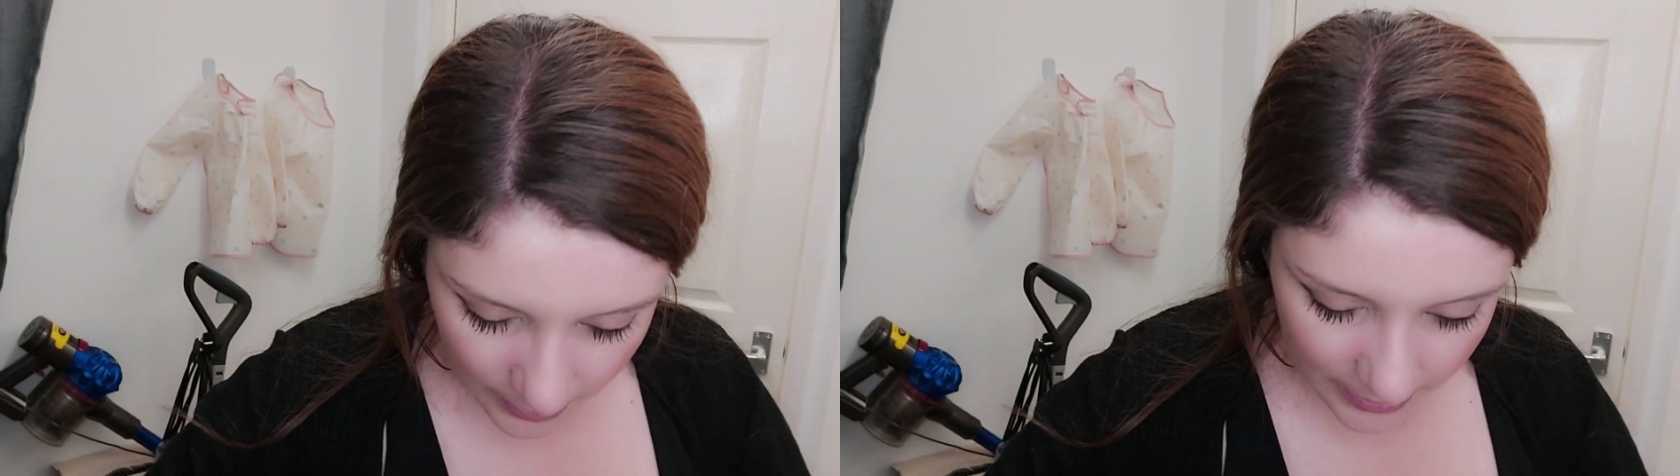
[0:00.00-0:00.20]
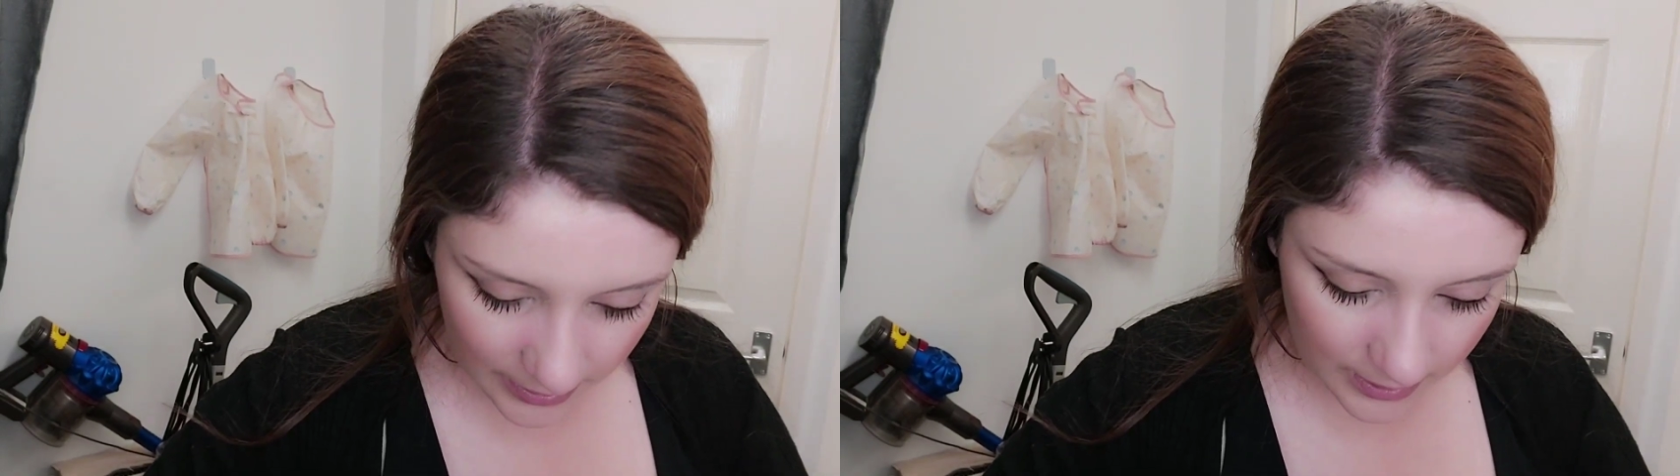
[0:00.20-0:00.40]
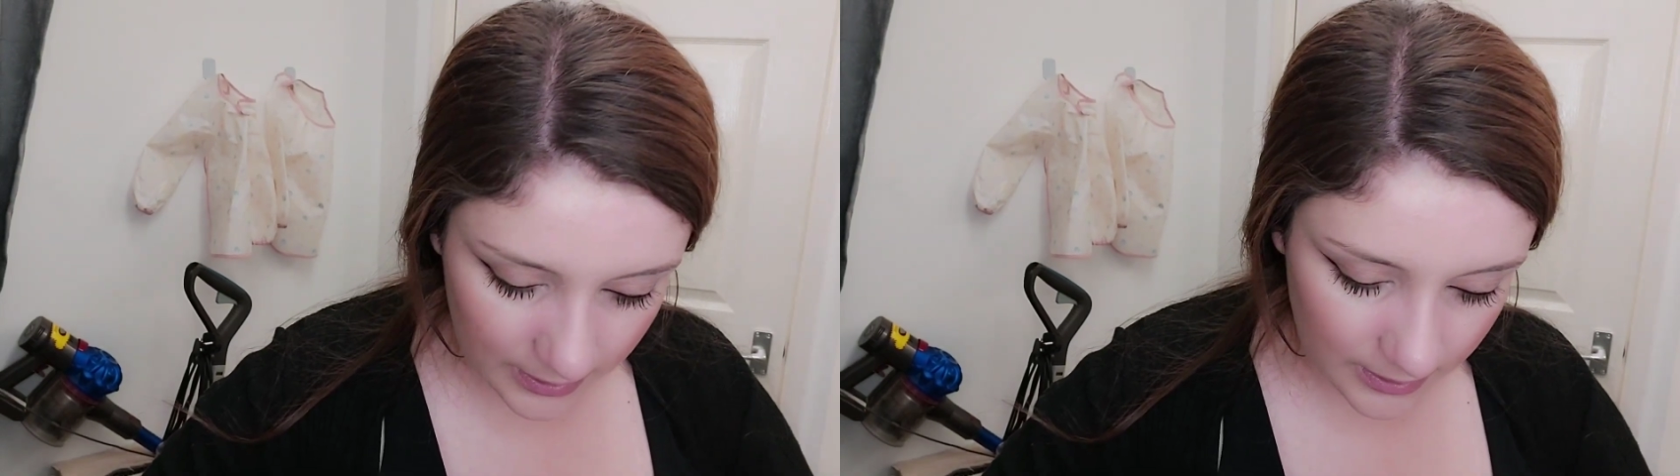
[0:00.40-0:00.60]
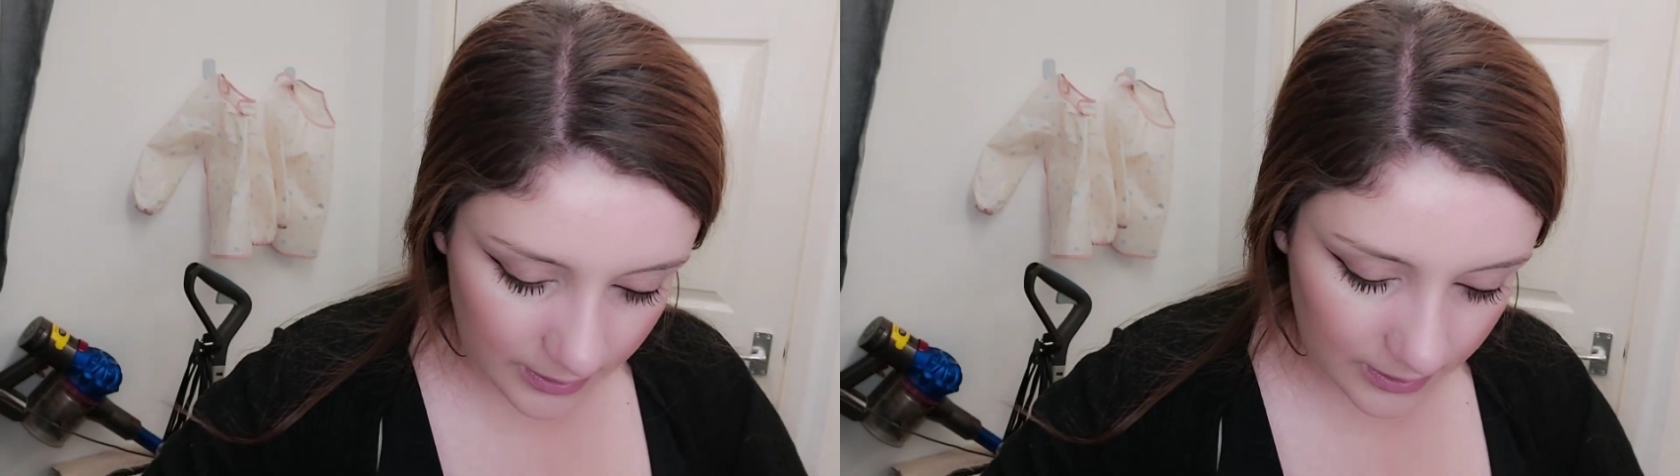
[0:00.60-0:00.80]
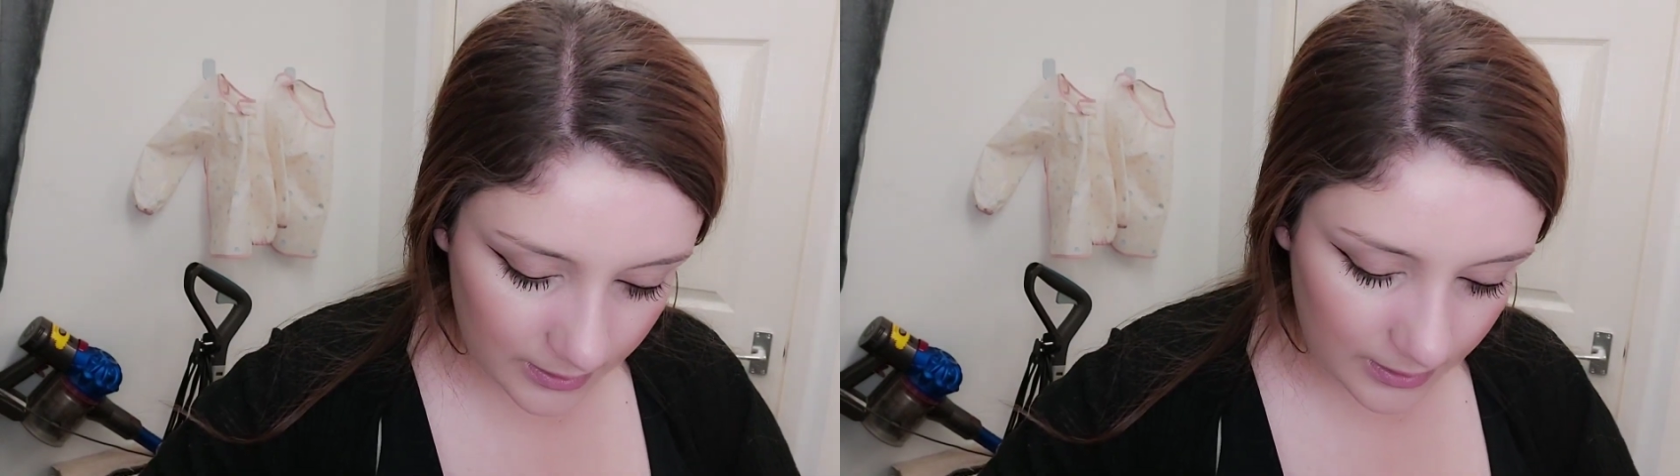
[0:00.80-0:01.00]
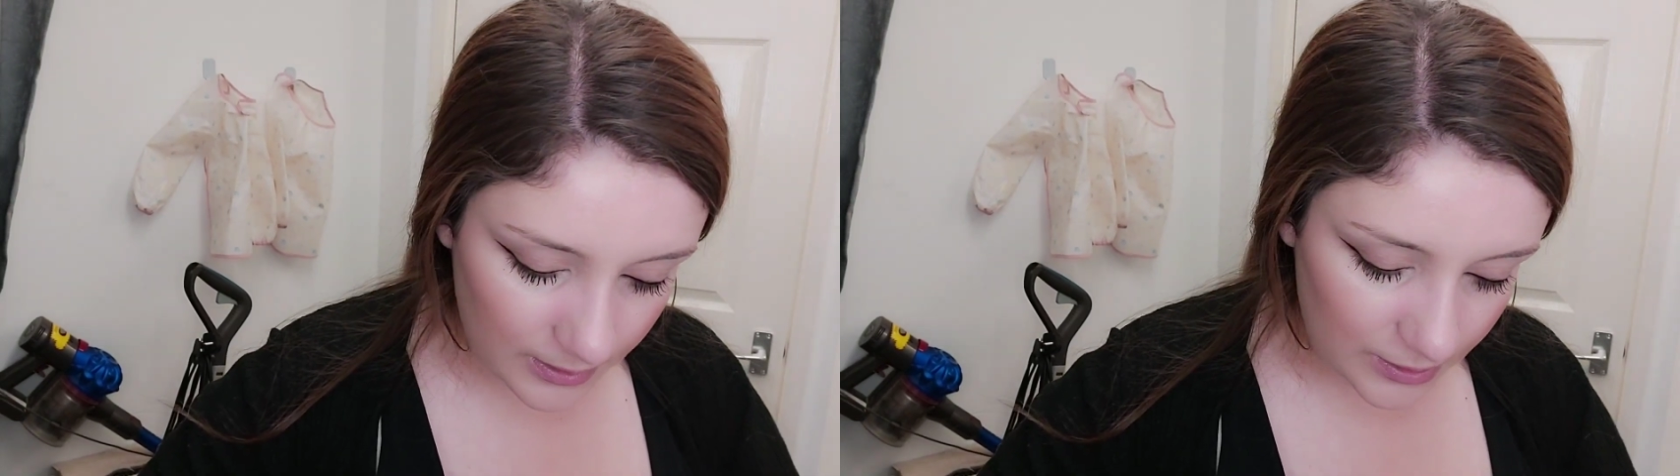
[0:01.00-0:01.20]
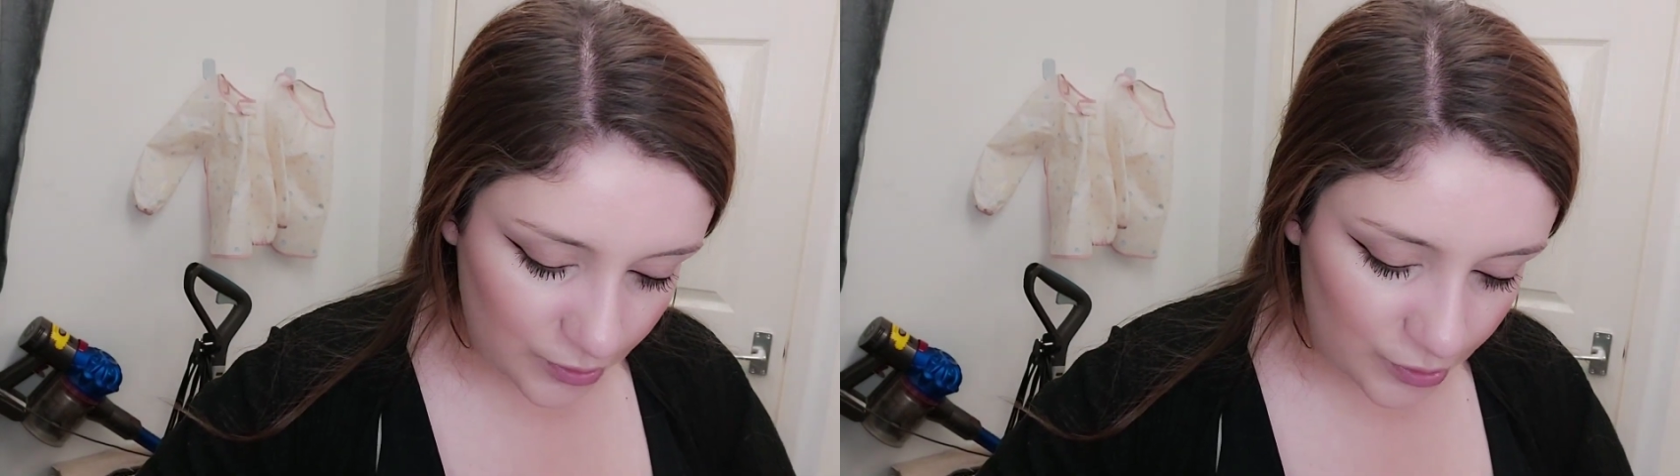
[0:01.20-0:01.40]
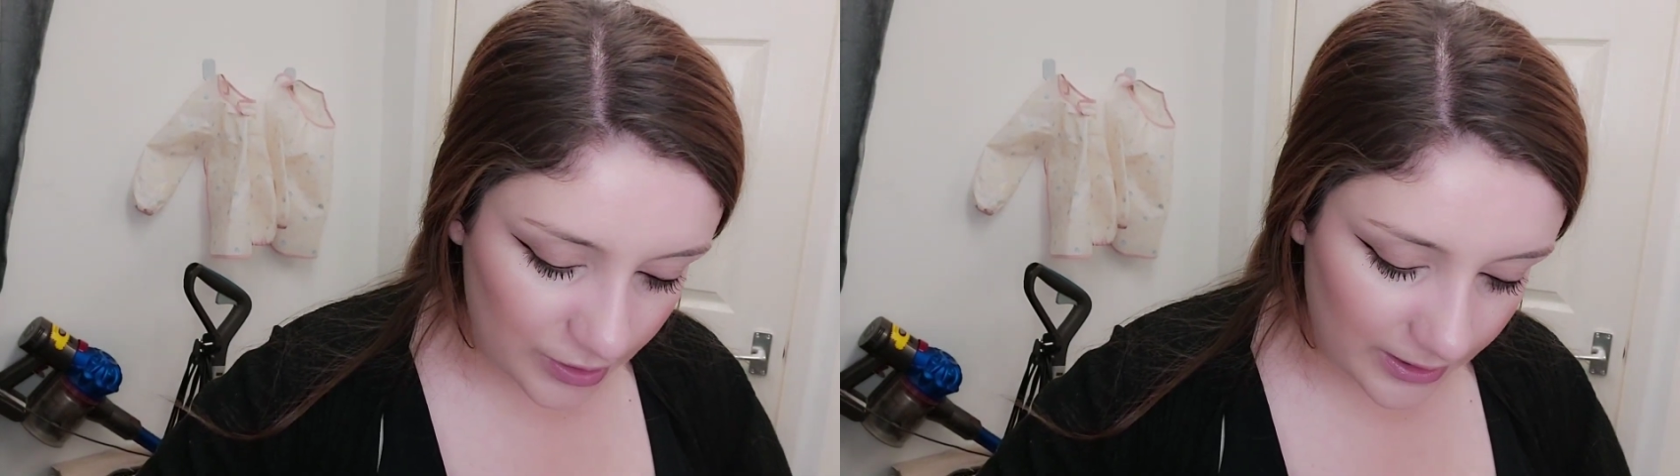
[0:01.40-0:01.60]
in
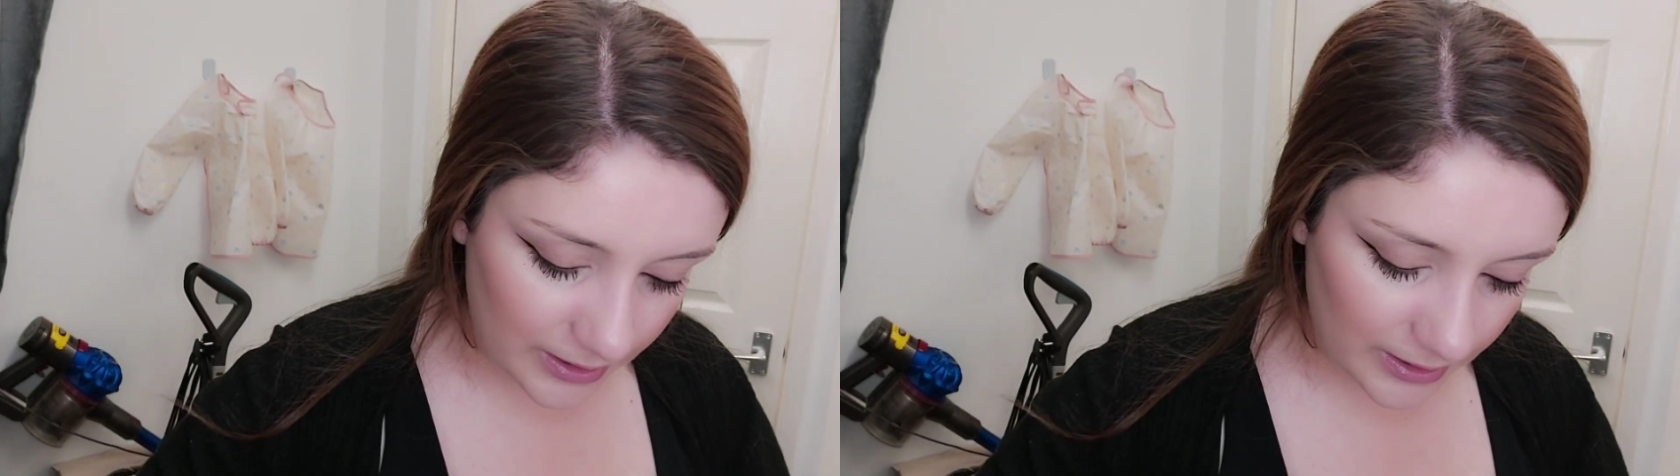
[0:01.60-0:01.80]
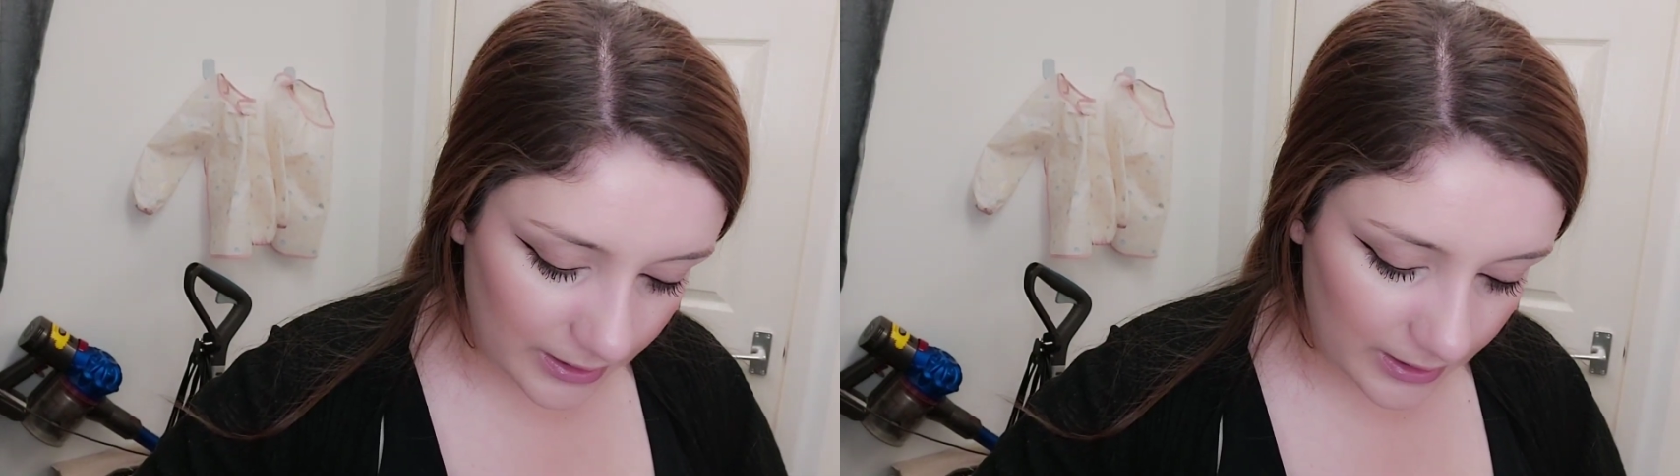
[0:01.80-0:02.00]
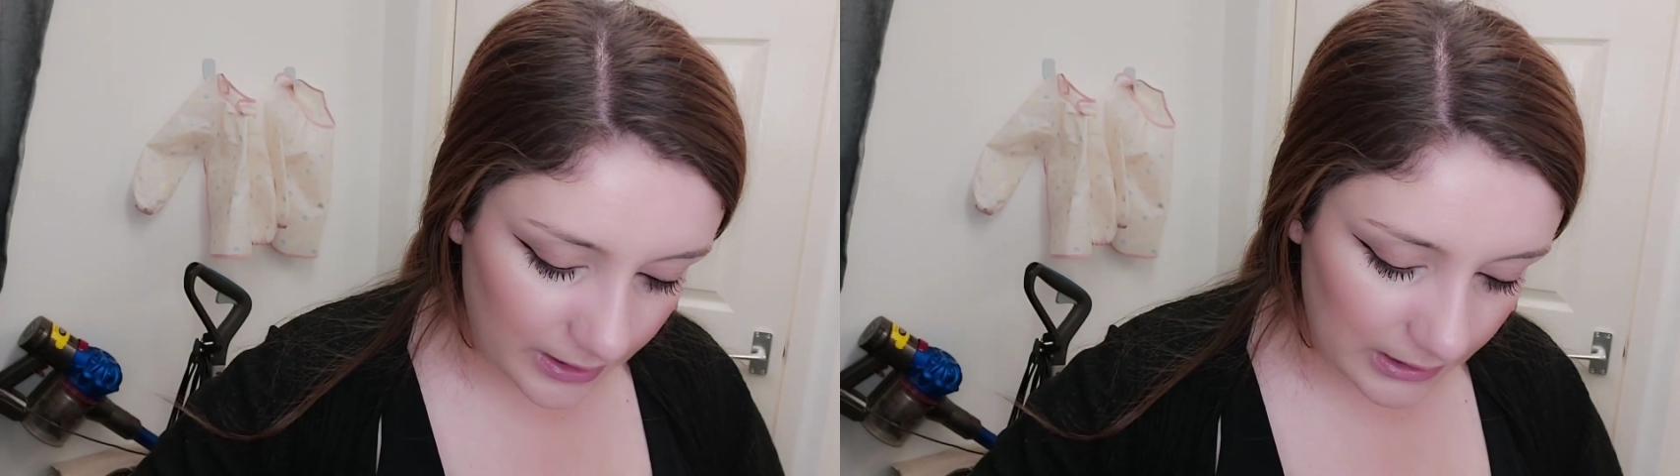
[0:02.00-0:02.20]
gently.